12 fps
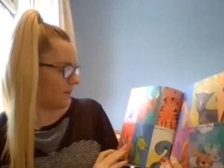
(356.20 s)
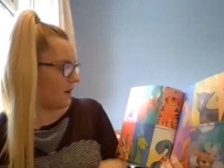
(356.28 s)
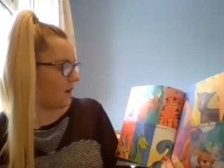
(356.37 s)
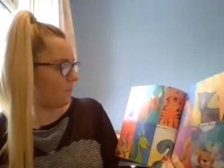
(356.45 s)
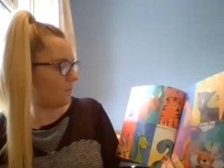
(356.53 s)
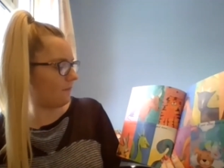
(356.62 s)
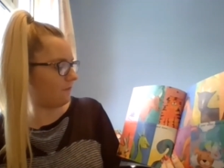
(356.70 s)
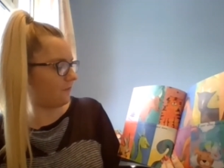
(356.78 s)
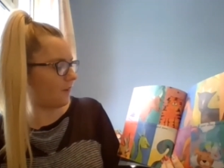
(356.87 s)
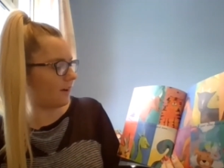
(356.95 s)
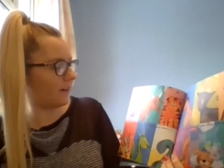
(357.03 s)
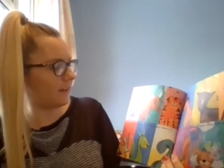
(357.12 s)
When
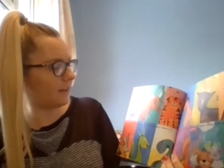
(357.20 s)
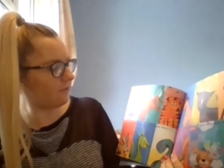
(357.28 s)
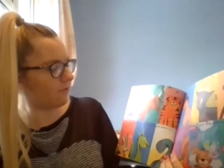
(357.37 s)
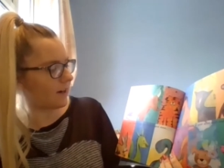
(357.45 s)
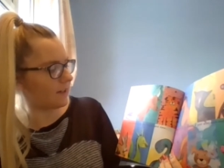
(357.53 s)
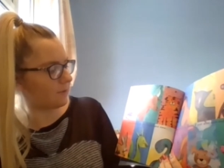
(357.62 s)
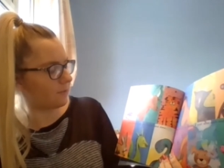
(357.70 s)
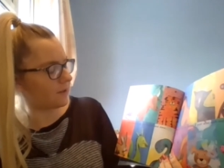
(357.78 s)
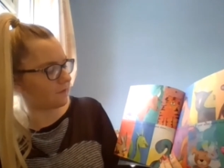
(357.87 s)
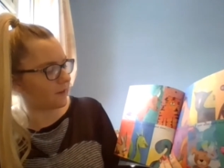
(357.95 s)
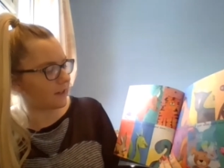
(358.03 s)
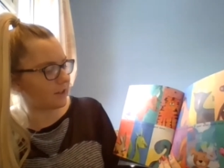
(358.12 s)
finally the race was
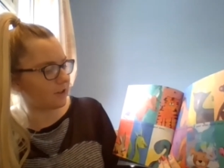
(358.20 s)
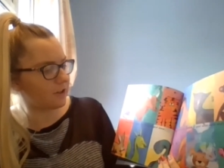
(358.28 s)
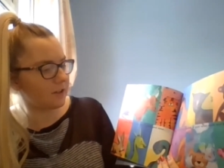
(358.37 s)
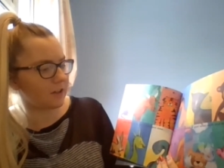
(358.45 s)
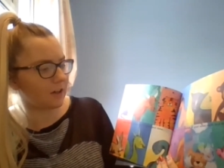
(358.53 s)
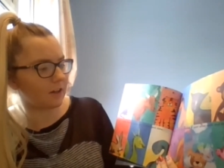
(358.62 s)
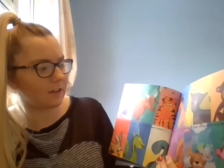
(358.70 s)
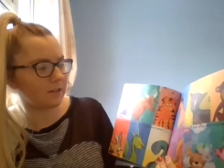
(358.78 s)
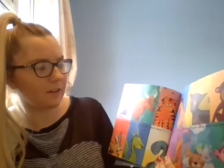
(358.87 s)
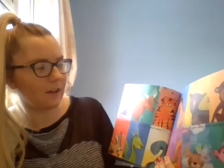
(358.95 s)
finished and done,